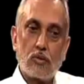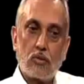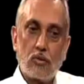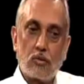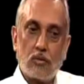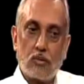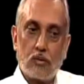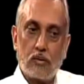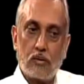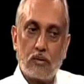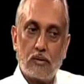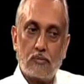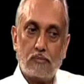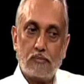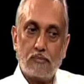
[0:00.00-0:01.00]

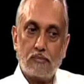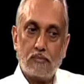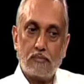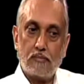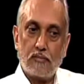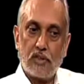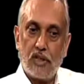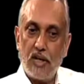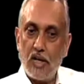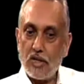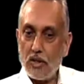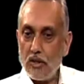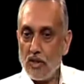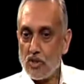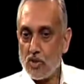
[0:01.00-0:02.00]
So
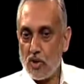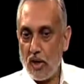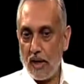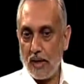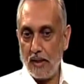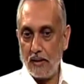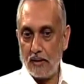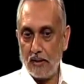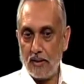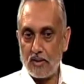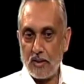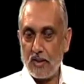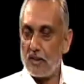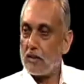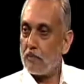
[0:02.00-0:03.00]
creation is trying,
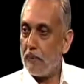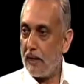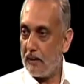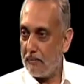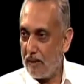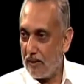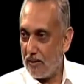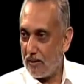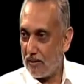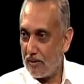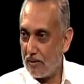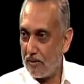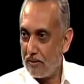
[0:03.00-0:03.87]
it's an experiment.